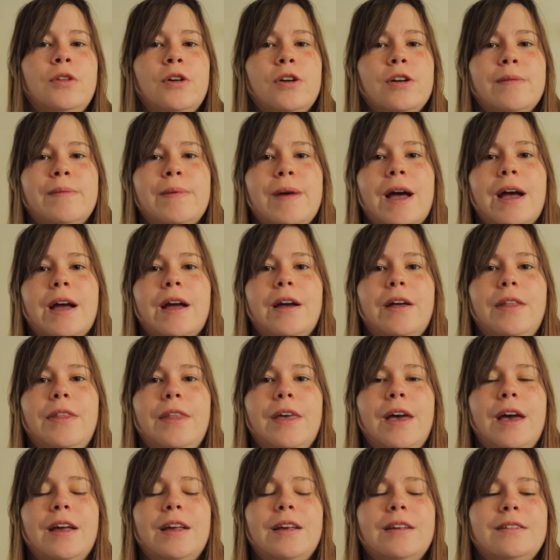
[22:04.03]
look back on
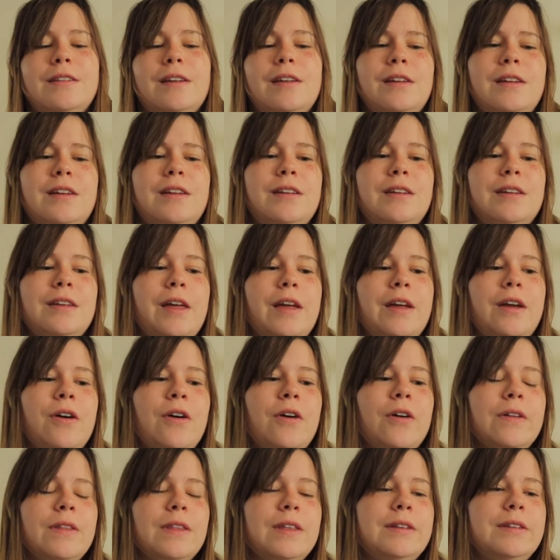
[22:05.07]
that, because I didn't like
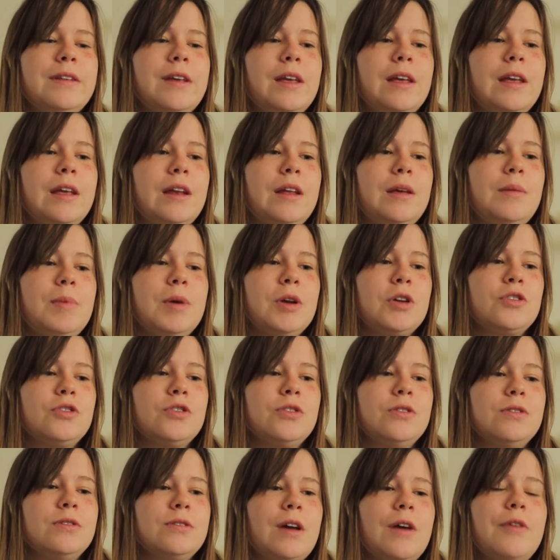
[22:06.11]
hardly take any
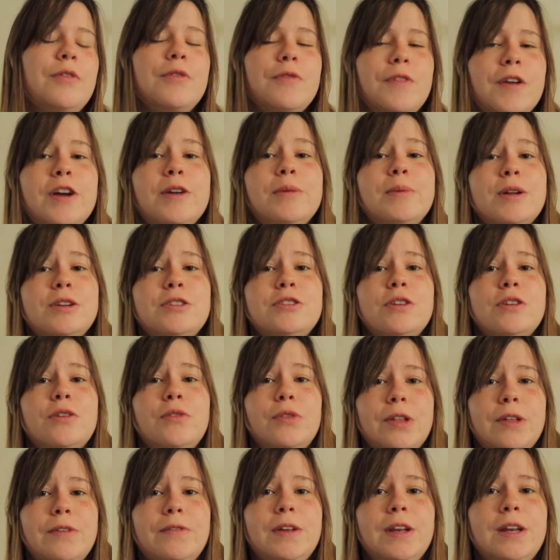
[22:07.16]
pictures. I was very much so
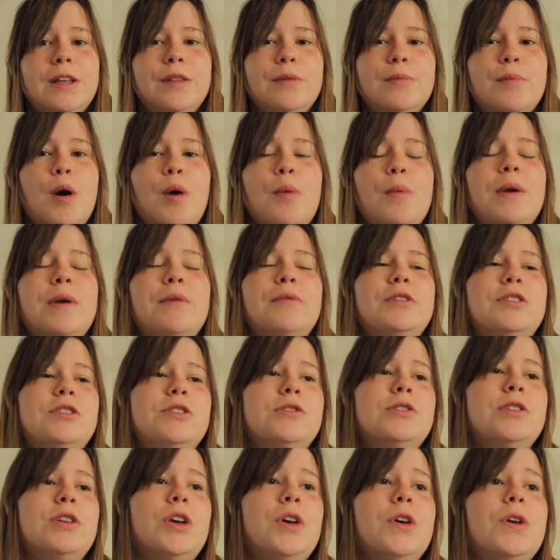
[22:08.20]
living in the moment, which
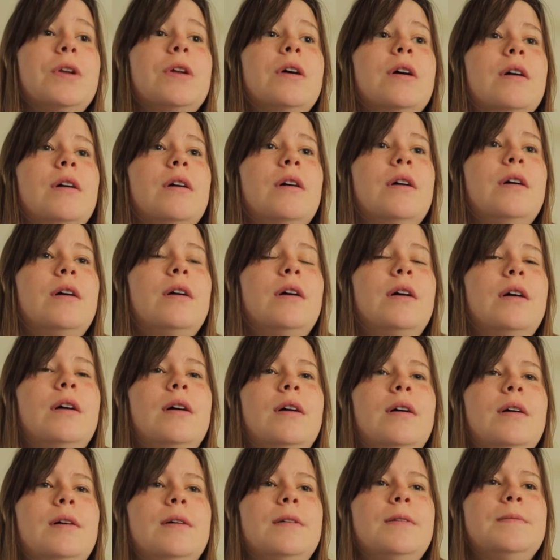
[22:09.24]
is good,
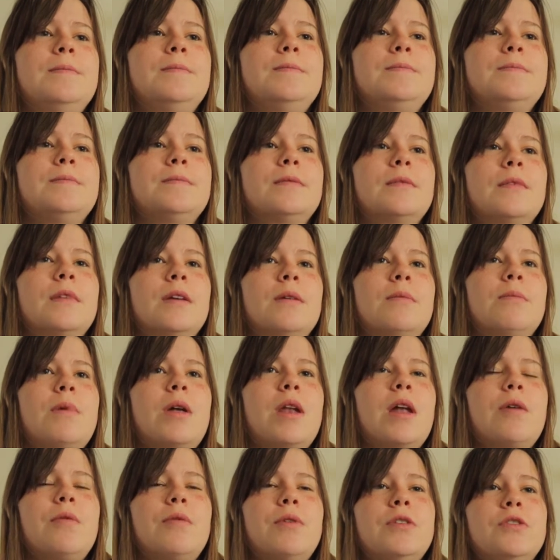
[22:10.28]

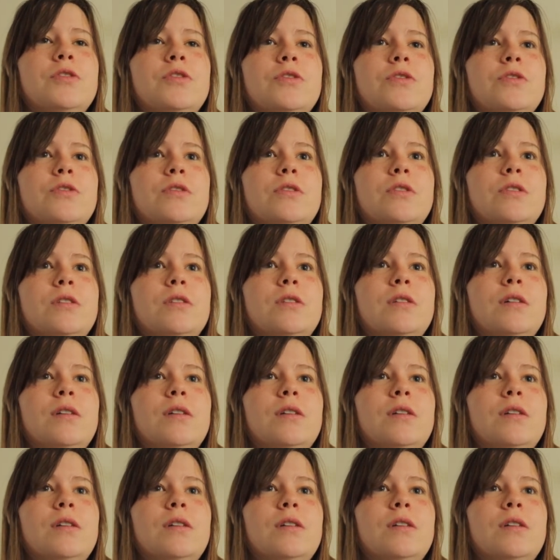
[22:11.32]
but I wish